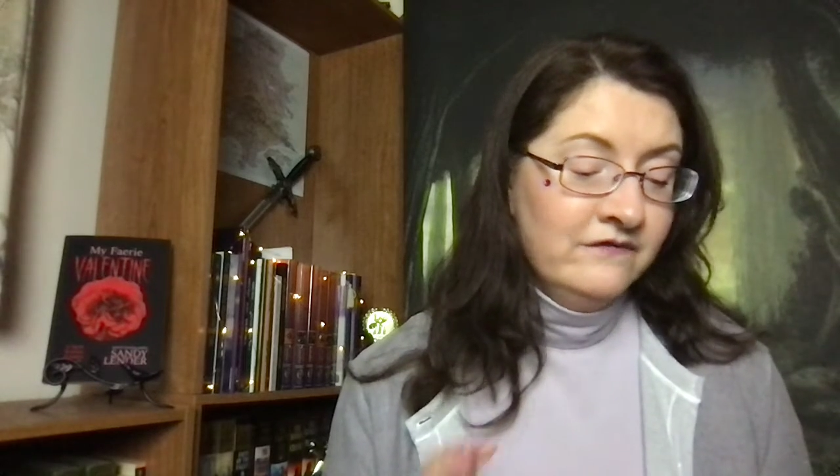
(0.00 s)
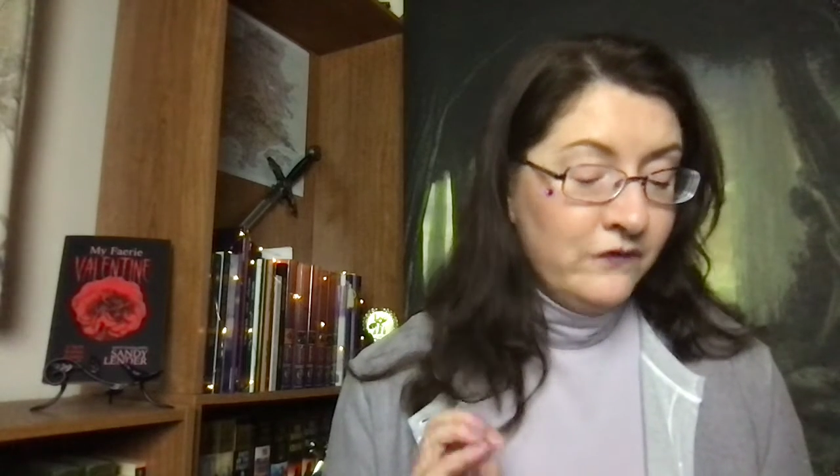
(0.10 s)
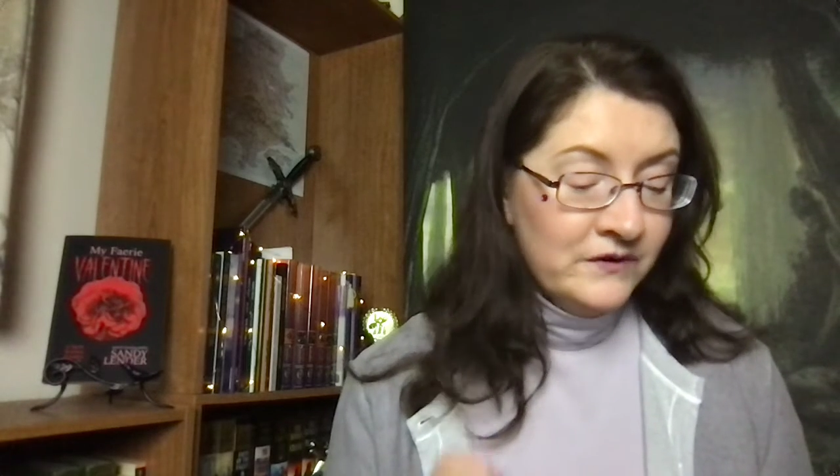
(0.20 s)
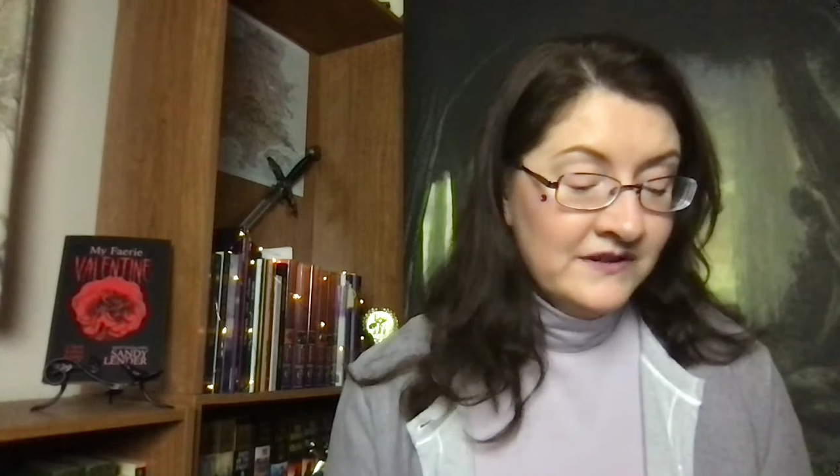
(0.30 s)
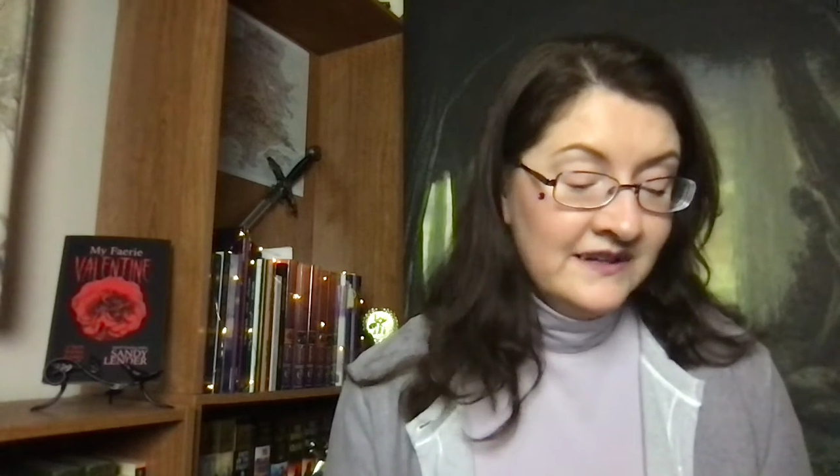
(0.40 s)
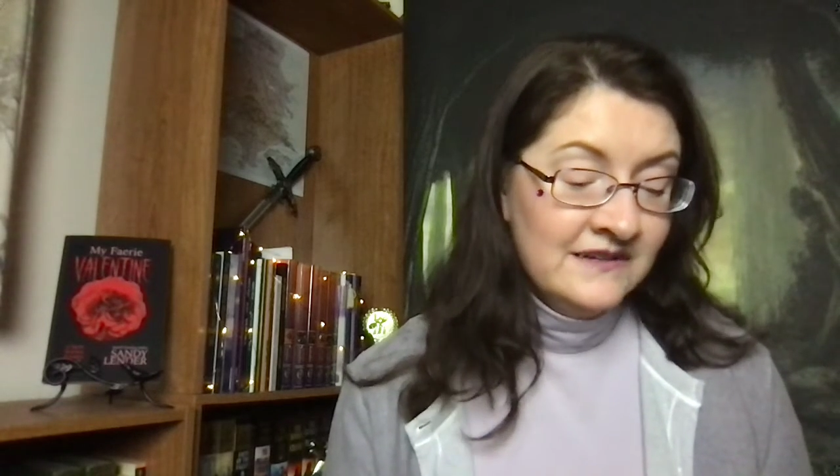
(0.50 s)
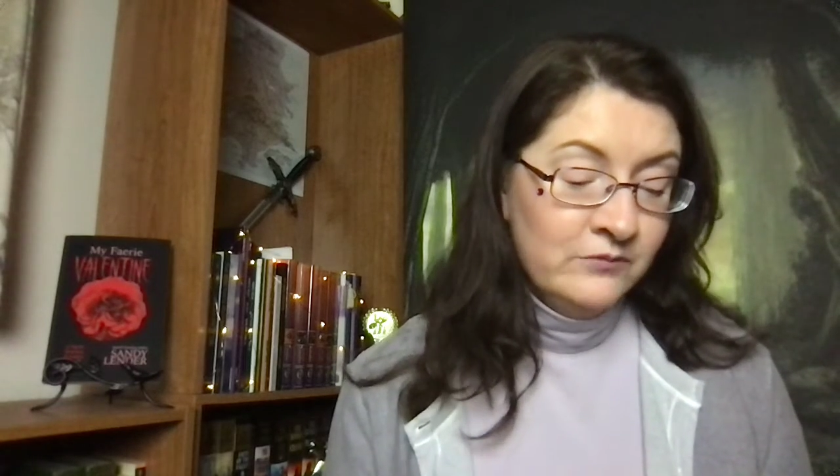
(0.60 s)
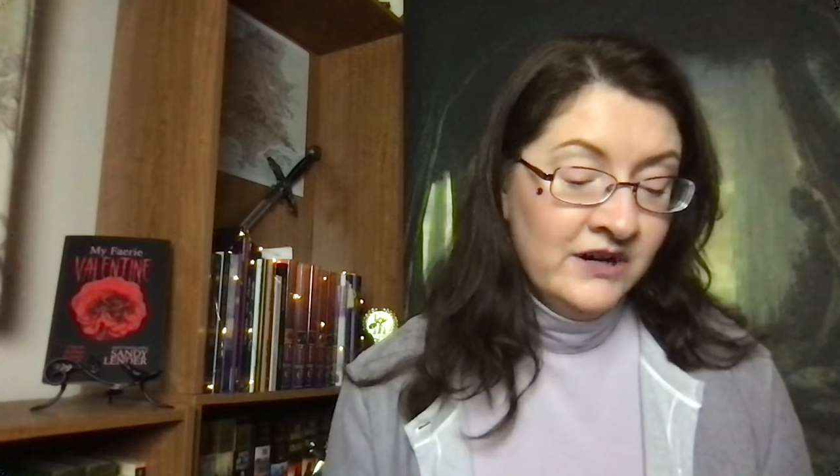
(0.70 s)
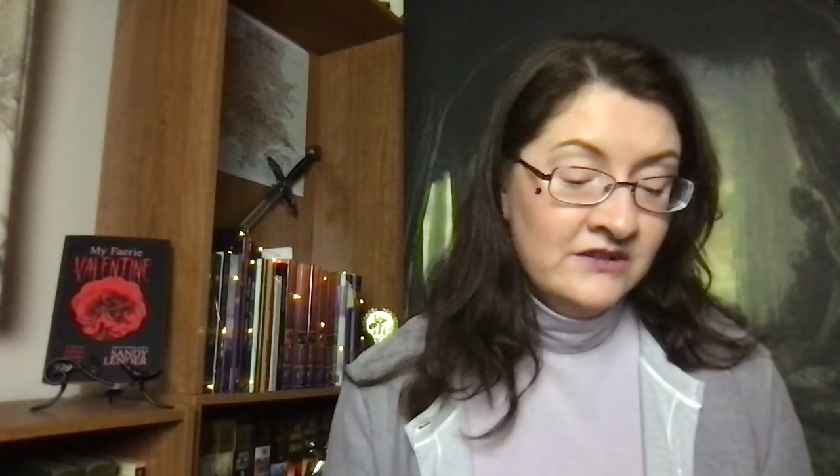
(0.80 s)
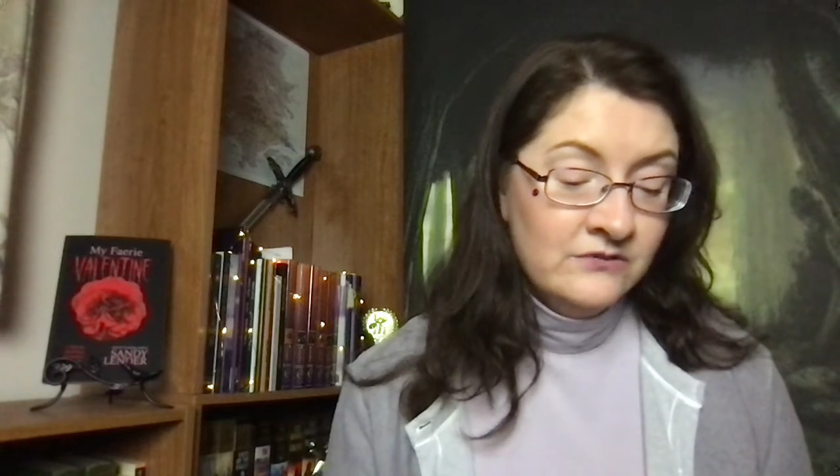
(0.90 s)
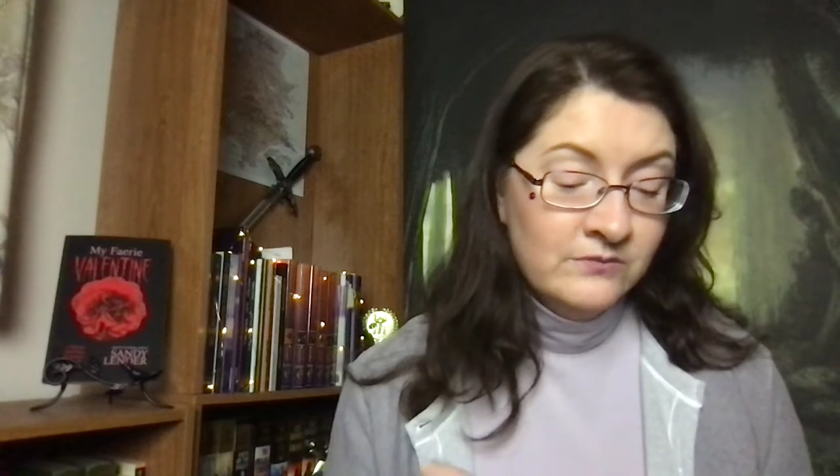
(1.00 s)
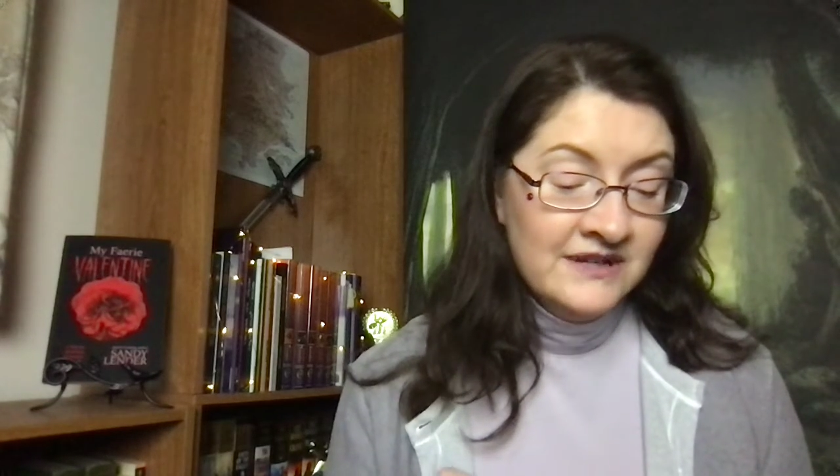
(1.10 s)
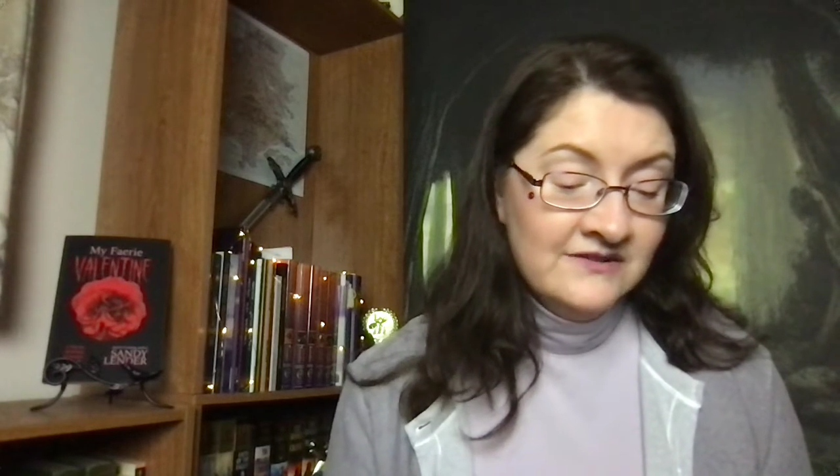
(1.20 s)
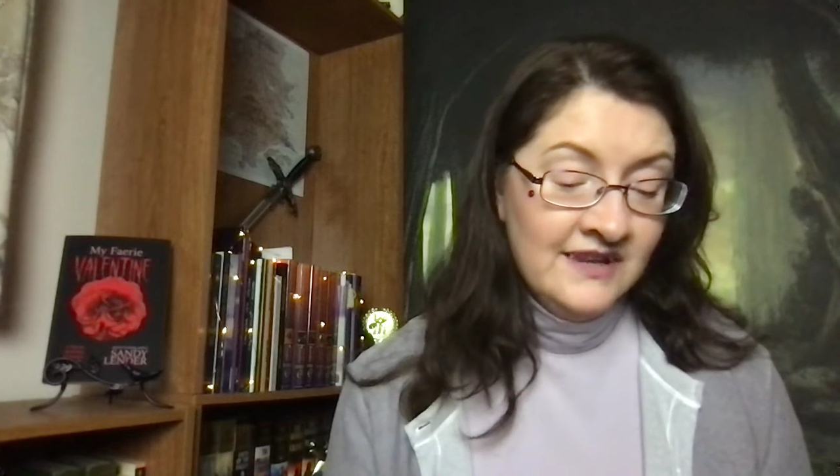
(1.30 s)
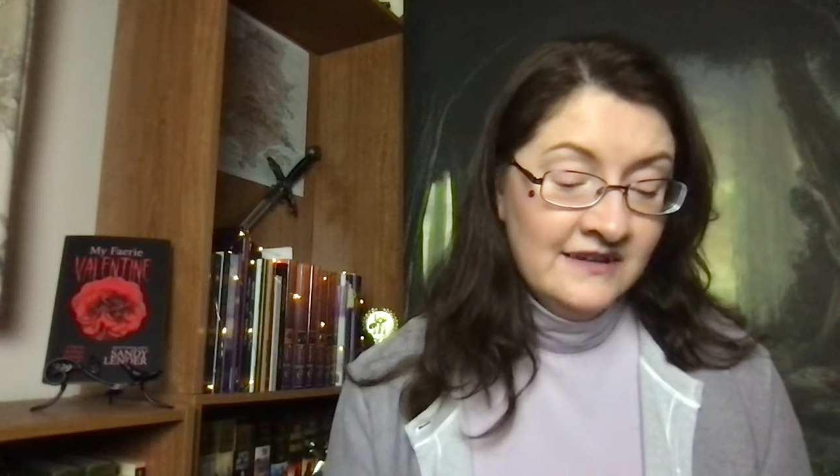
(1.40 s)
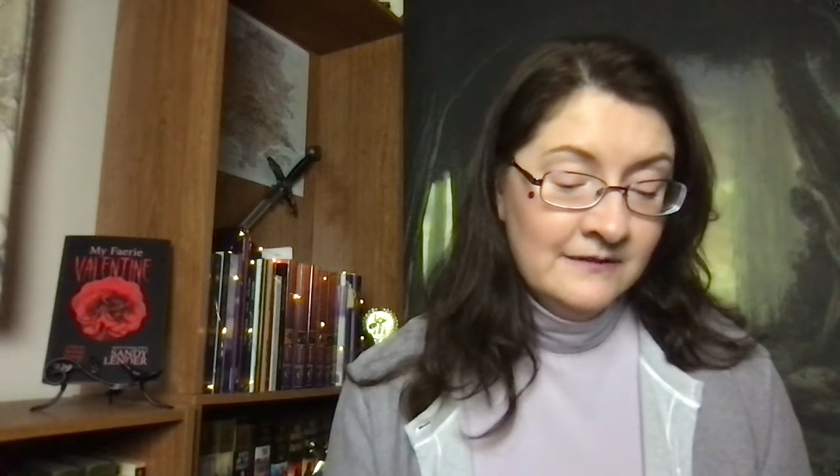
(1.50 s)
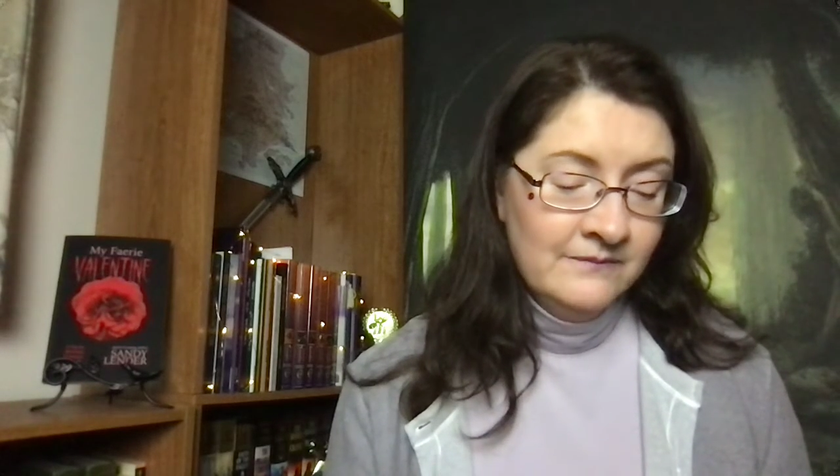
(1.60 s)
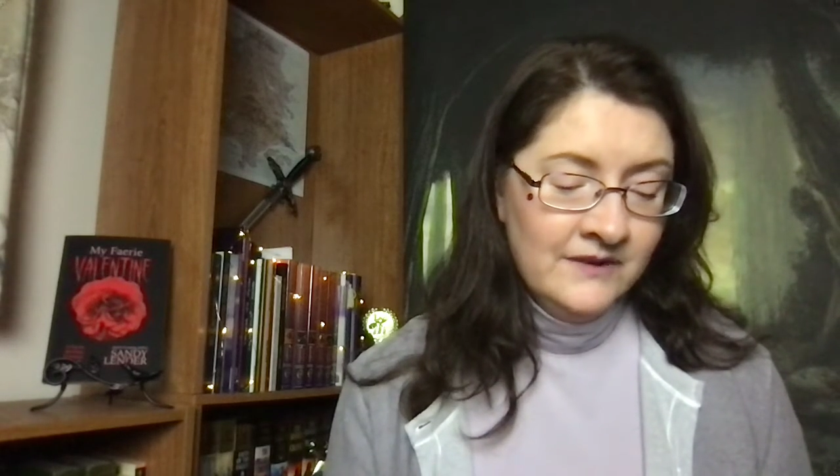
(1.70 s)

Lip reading: forcing his brain to reset.